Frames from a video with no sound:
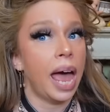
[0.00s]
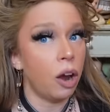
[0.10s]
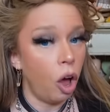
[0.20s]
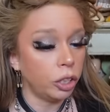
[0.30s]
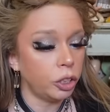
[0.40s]
And
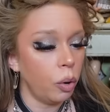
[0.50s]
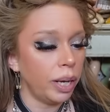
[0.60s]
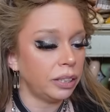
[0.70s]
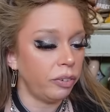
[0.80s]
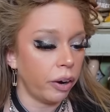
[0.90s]
also
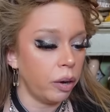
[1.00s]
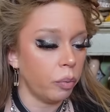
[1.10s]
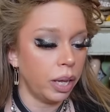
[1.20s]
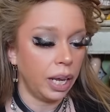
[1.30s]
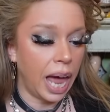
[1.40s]
it's very
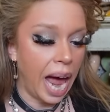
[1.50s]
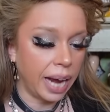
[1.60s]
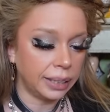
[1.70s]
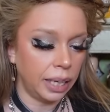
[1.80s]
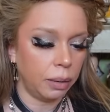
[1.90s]

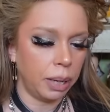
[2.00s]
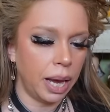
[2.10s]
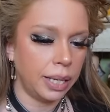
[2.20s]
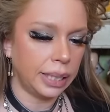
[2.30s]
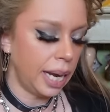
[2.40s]
relaxing
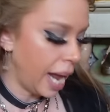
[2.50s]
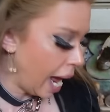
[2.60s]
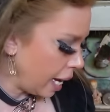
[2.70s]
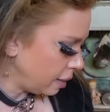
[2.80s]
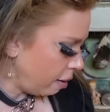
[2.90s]
because it
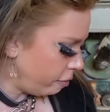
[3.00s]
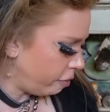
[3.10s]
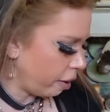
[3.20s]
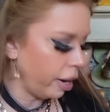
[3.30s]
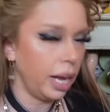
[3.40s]
has a
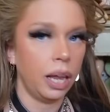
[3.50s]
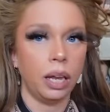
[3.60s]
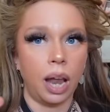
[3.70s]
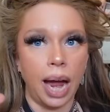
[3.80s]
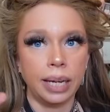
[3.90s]
very
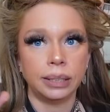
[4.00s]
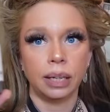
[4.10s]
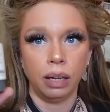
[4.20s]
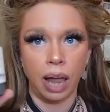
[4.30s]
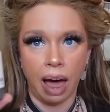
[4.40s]
light
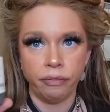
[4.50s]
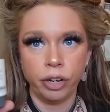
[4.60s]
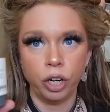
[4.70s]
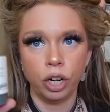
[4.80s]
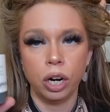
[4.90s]

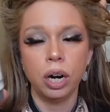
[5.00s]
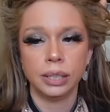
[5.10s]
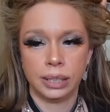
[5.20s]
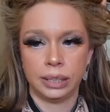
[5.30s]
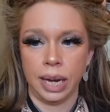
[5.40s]
lavender
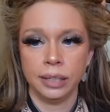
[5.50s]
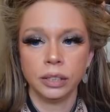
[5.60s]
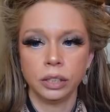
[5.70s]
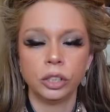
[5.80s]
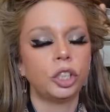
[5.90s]

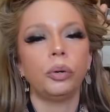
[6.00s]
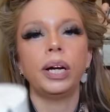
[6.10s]
scent to